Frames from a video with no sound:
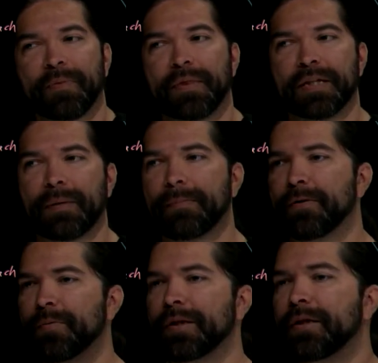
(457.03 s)
This might
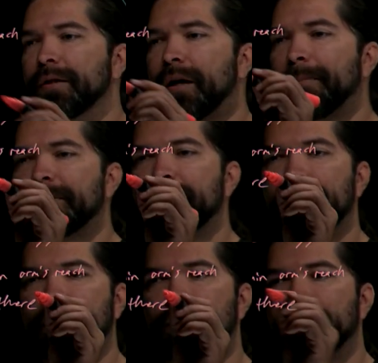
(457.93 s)
be a really good
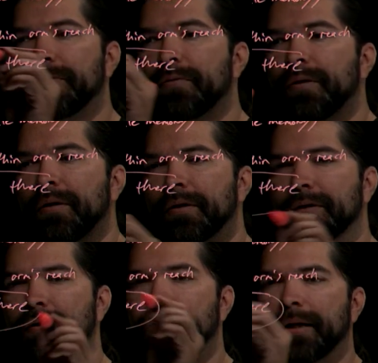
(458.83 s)
opportunity to
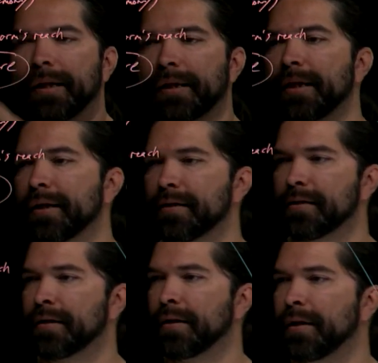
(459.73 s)
look at
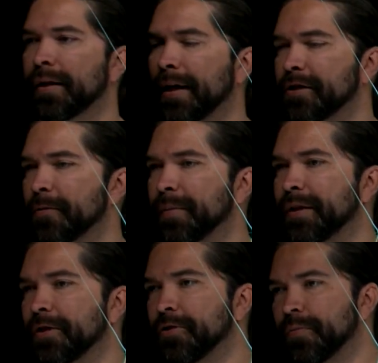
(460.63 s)
this as your
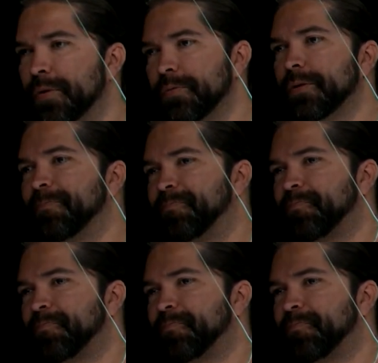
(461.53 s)
potential root.